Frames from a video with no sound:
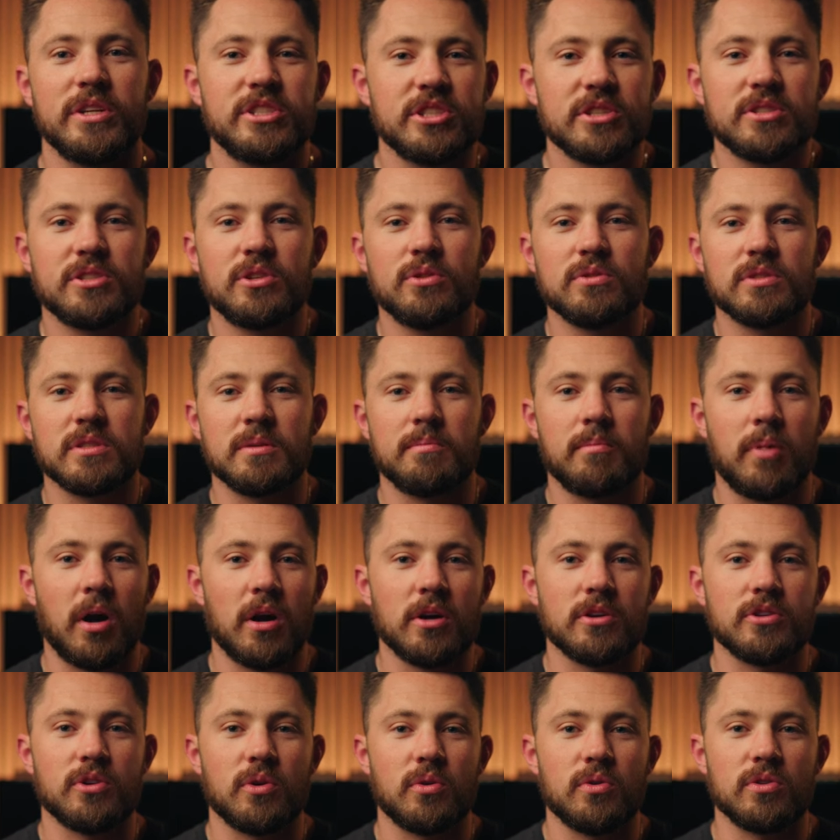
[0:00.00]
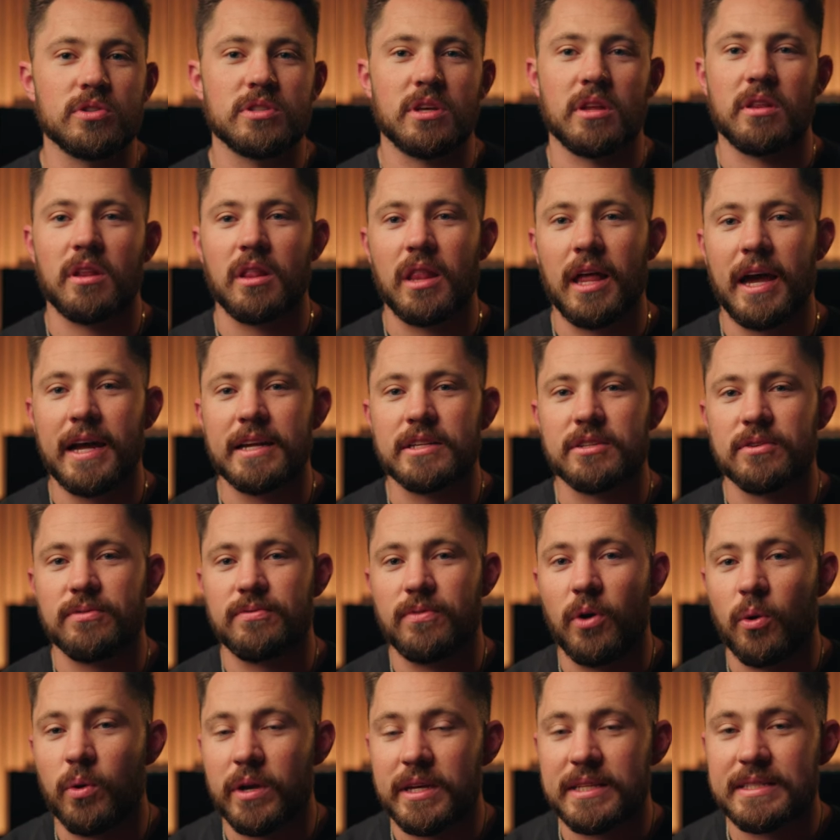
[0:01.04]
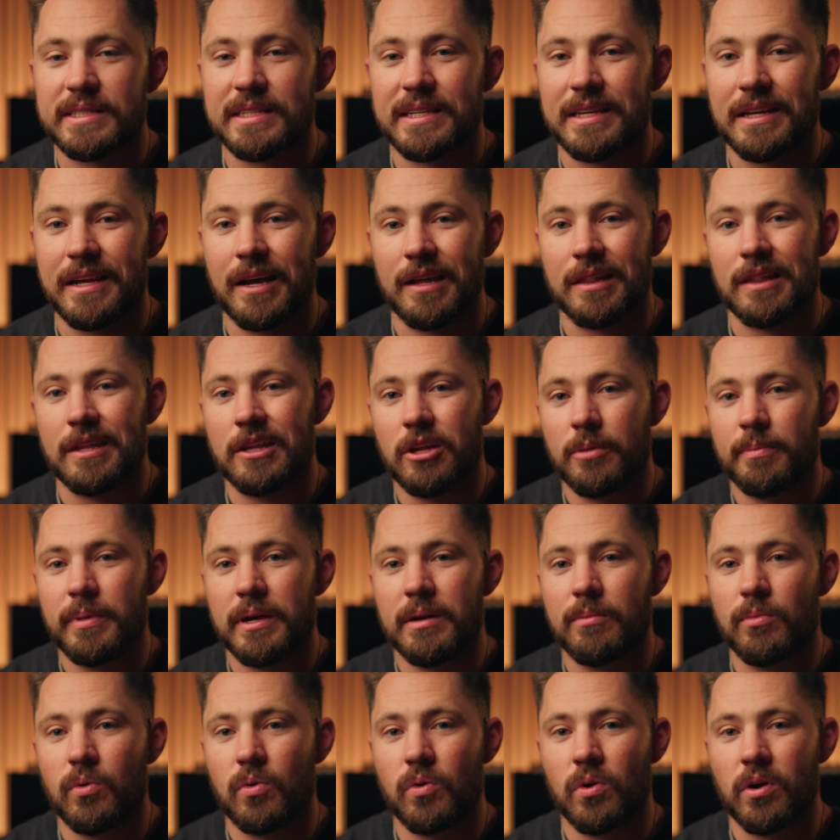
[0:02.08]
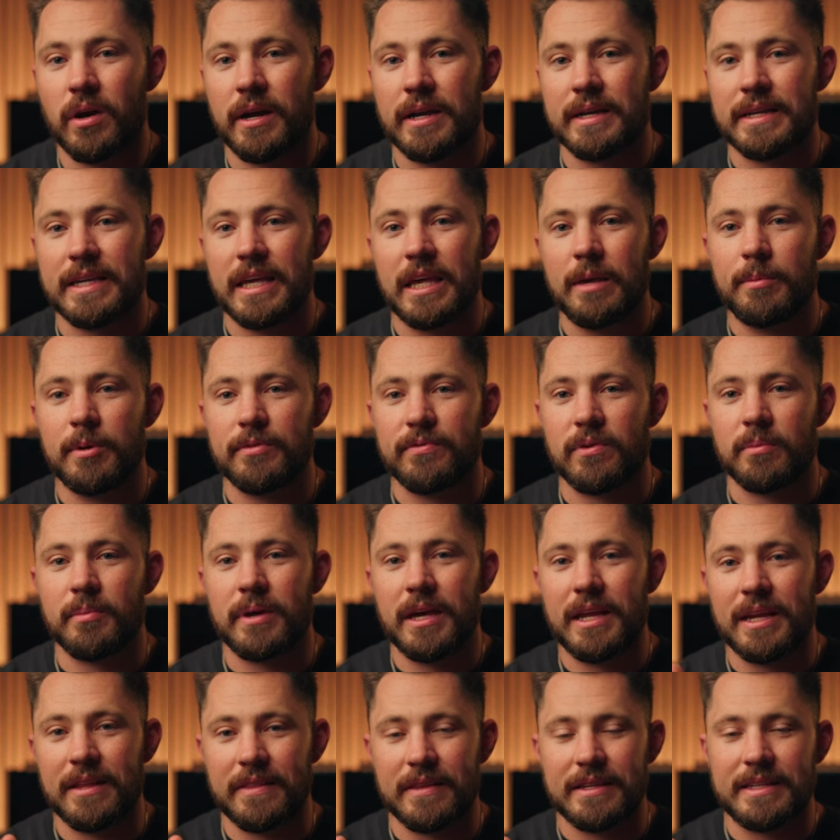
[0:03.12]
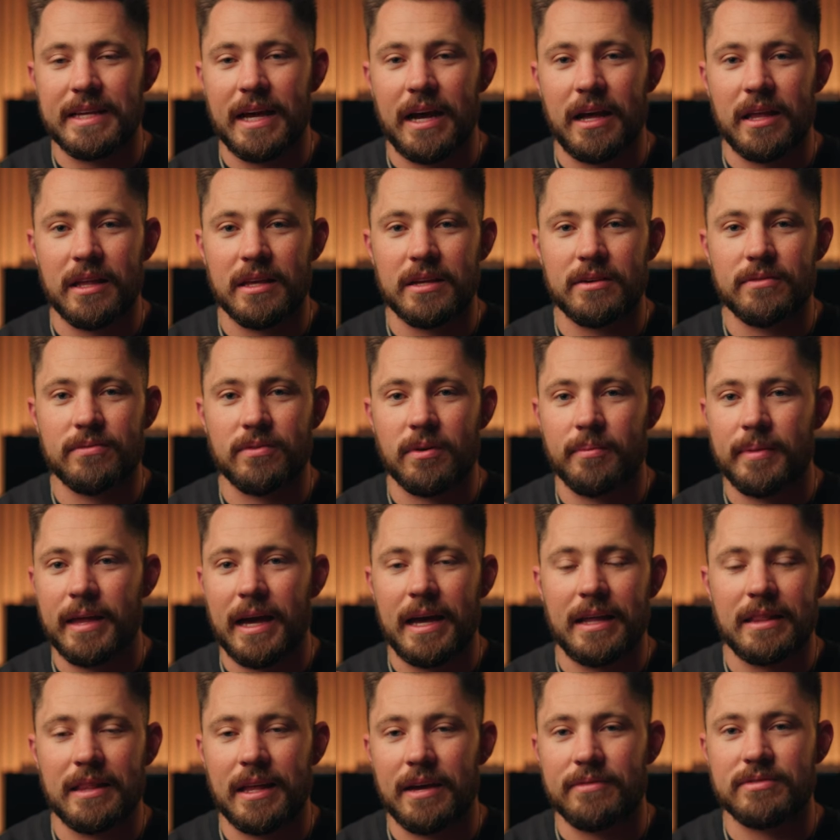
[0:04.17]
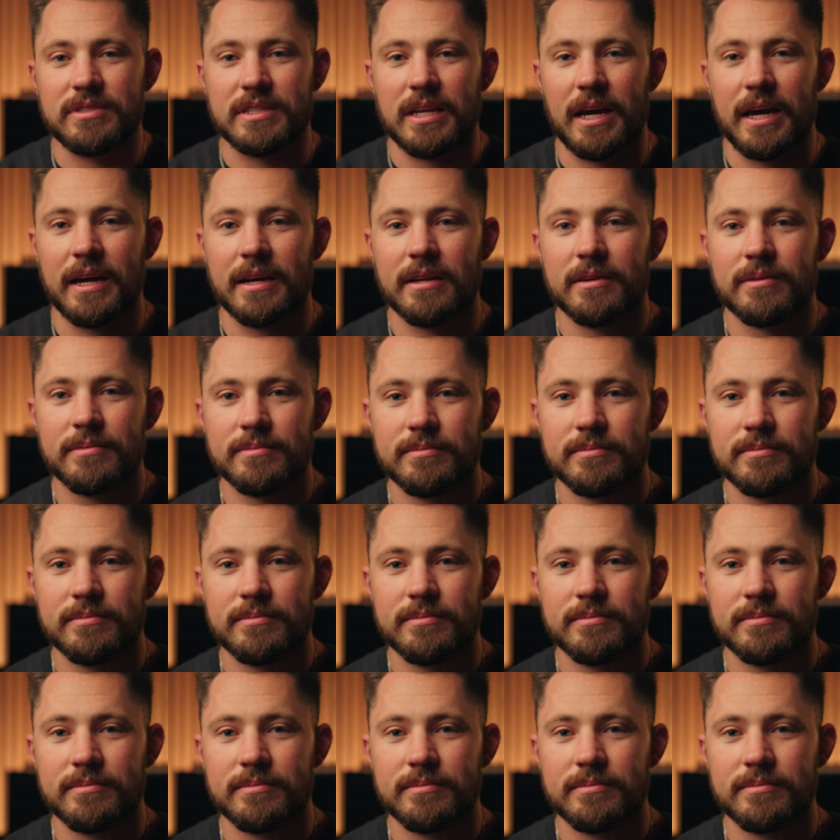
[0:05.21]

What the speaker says: We just used some barn doors on the light to focus it a little bit more and keep it from hitting the talent from that left side.